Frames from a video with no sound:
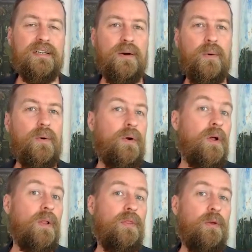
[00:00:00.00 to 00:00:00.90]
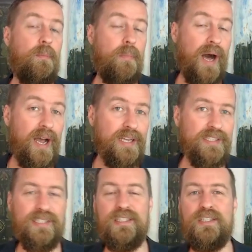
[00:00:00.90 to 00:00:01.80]
Or the
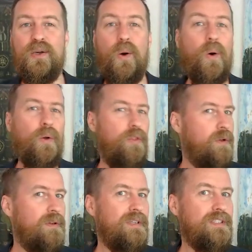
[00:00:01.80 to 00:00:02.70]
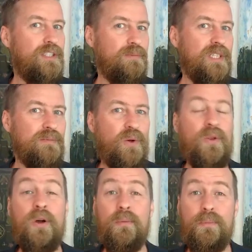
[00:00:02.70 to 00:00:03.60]
biases, or the sometimes
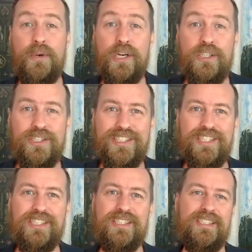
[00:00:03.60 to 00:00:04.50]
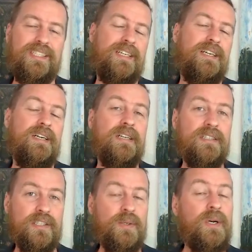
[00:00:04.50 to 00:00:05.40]
called prejudices.
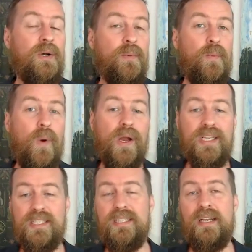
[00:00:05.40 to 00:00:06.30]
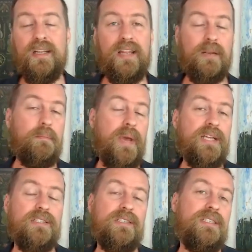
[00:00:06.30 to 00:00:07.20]
So what is it that
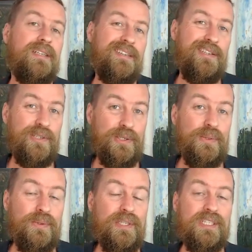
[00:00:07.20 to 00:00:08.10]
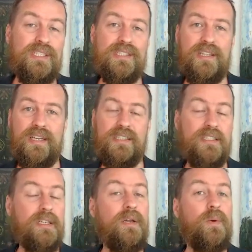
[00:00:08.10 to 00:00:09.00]
makes us do these
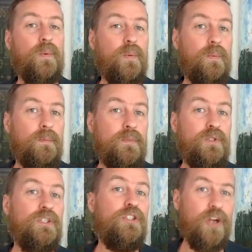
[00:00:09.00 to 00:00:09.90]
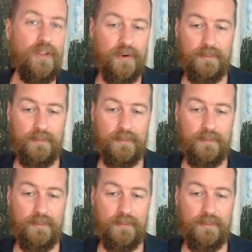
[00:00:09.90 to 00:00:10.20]
things to each other?